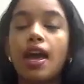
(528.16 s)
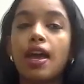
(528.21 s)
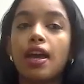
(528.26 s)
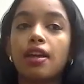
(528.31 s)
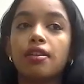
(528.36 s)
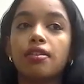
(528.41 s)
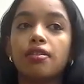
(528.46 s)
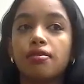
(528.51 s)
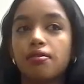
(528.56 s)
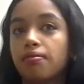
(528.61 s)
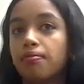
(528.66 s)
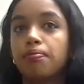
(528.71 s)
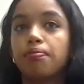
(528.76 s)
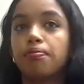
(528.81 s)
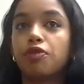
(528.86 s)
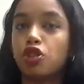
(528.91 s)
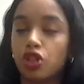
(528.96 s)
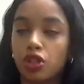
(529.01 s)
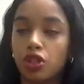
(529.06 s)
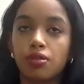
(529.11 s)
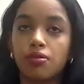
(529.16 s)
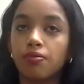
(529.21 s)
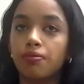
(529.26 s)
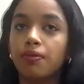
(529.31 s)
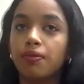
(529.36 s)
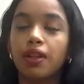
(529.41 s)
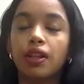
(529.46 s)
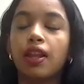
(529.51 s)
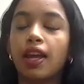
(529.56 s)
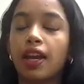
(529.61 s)
and
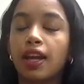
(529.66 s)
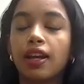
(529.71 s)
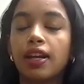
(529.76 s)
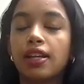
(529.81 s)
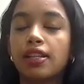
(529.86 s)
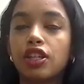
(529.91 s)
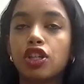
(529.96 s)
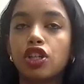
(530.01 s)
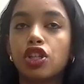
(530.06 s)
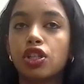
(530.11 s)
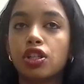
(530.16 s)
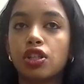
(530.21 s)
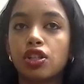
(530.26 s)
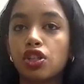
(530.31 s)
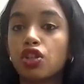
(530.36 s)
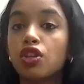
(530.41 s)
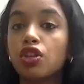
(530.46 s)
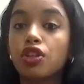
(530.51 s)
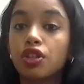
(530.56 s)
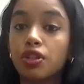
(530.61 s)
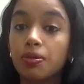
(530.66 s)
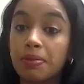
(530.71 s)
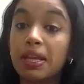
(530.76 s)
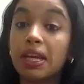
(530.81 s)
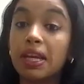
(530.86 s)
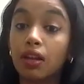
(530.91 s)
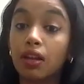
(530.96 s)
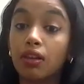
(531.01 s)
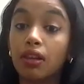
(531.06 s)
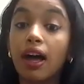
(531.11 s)
just like a serious concern to
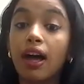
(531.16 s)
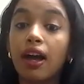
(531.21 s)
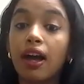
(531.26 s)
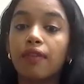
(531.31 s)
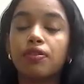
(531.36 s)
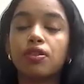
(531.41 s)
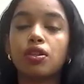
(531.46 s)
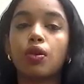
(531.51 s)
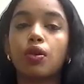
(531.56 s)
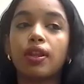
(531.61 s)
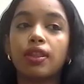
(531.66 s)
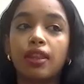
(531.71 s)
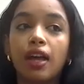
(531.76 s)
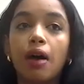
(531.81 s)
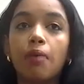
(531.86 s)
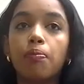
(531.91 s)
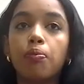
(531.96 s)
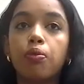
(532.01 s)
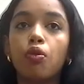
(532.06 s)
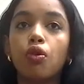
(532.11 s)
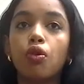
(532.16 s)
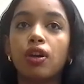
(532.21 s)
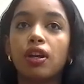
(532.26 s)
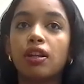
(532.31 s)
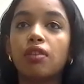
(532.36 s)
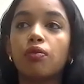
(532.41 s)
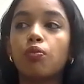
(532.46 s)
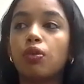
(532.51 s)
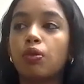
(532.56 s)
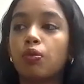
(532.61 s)
being alive. So at that
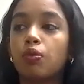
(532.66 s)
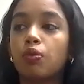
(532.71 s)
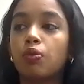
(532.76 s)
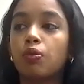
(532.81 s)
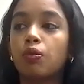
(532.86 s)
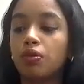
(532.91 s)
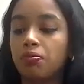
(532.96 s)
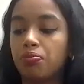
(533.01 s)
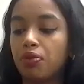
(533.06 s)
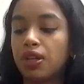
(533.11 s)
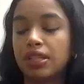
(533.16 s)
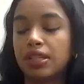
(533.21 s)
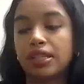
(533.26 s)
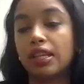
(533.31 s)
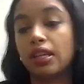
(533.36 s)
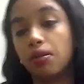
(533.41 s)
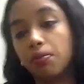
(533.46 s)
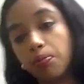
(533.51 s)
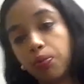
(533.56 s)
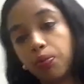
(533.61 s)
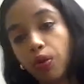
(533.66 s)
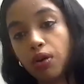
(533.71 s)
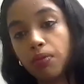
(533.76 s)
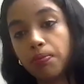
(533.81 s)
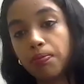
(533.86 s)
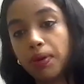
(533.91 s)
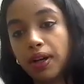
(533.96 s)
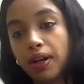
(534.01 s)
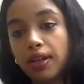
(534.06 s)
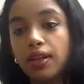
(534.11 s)
point, we would press the
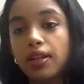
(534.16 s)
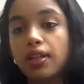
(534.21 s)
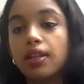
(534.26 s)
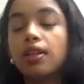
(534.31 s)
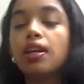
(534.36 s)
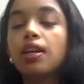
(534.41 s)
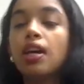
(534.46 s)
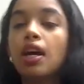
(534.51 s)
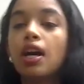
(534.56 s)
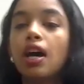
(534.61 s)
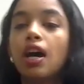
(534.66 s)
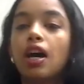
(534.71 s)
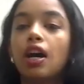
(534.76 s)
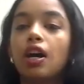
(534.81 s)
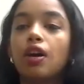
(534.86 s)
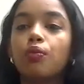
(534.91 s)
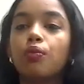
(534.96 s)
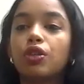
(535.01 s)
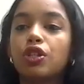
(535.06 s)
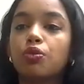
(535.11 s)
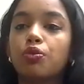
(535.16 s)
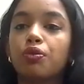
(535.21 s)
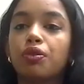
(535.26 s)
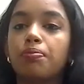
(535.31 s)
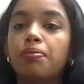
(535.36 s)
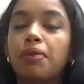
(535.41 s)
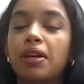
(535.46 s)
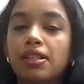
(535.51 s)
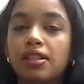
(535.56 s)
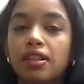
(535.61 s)
abort button, which
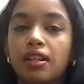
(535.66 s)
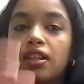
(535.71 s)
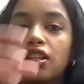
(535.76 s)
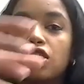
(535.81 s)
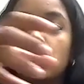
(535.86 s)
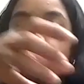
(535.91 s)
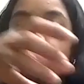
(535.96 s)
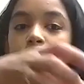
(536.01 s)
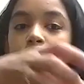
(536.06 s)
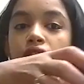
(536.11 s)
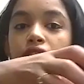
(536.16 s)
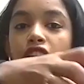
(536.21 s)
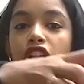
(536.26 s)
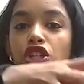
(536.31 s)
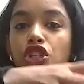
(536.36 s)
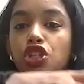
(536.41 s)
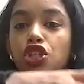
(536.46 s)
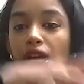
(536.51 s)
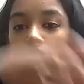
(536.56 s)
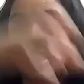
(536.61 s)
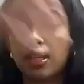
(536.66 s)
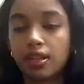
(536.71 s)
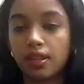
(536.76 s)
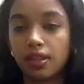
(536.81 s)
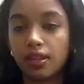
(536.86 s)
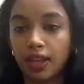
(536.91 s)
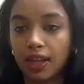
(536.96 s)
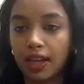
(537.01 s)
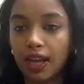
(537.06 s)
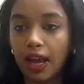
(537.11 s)
would basically just
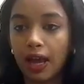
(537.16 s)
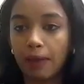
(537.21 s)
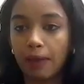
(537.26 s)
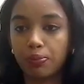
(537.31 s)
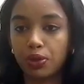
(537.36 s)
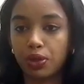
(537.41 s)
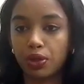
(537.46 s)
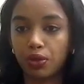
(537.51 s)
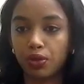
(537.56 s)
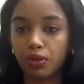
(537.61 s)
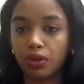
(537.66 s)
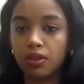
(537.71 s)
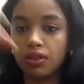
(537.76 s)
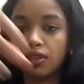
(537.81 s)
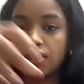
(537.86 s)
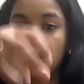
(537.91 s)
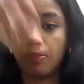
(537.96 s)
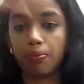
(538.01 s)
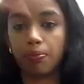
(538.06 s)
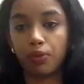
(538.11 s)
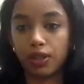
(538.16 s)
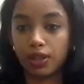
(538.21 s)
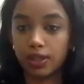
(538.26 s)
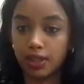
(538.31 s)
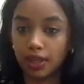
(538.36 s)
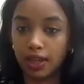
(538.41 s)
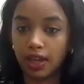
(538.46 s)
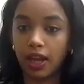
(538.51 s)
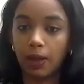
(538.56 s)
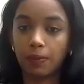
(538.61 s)
eject the capsule, separates
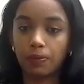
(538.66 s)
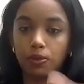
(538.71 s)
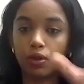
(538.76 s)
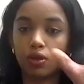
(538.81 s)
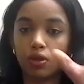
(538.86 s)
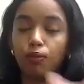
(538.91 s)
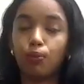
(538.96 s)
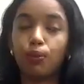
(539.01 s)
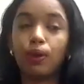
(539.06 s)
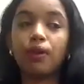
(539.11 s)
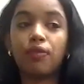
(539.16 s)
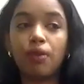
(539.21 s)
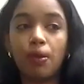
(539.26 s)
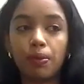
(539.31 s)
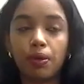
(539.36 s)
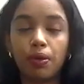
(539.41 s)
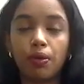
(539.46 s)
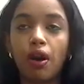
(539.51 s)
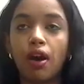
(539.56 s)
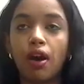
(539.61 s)
the capsule away from the